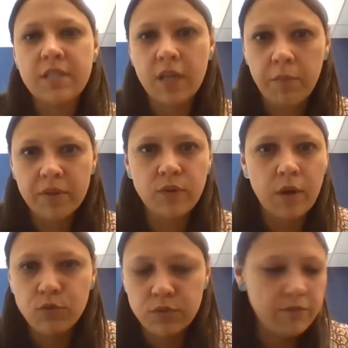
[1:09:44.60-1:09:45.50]
if
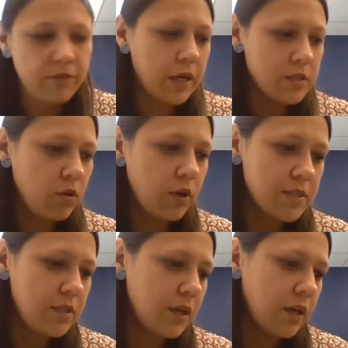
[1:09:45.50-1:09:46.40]
if it's
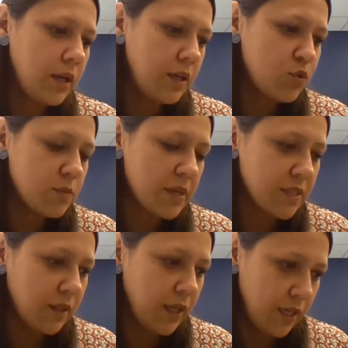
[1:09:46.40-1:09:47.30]
in the step of
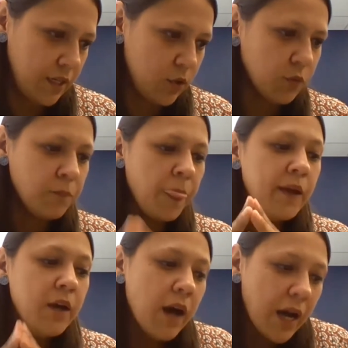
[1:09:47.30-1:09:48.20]
demonstrating the
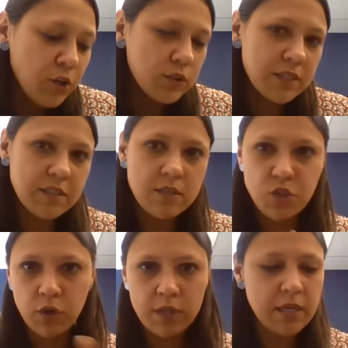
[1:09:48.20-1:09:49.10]
impact or the
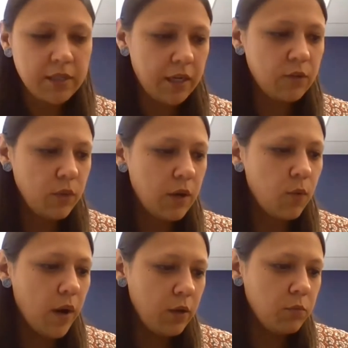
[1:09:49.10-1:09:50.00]
justification. This is very
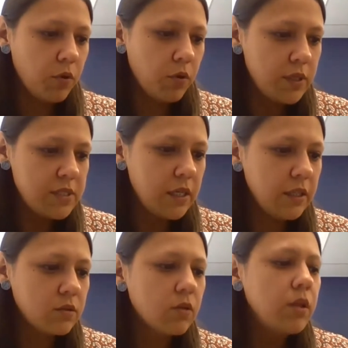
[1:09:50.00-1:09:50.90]
generic. There are
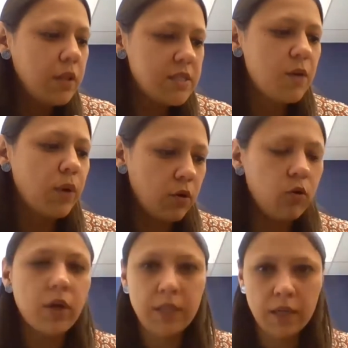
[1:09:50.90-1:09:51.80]
the decisions with a
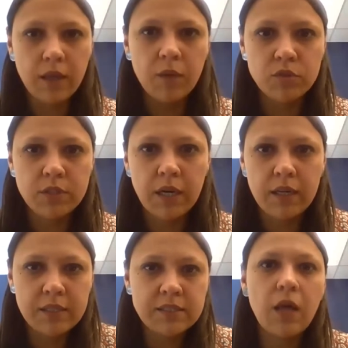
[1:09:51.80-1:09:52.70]
different
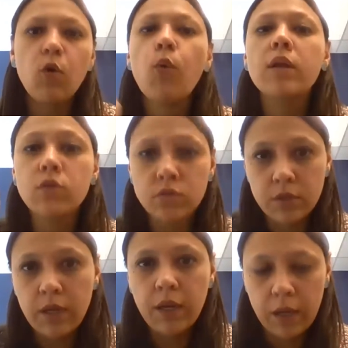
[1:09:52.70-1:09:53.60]
language, and what the
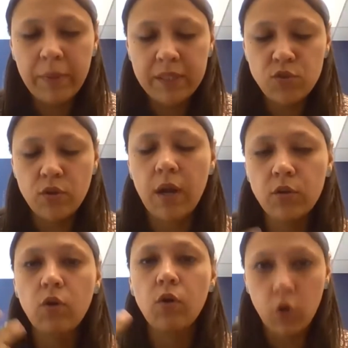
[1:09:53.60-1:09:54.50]
state has to
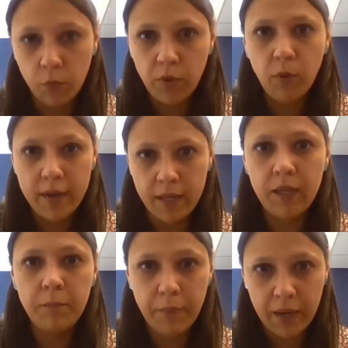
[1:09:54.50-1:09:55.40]
demonstrate when
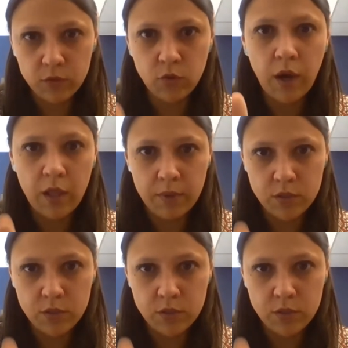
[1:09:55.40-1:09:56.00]
the petitioner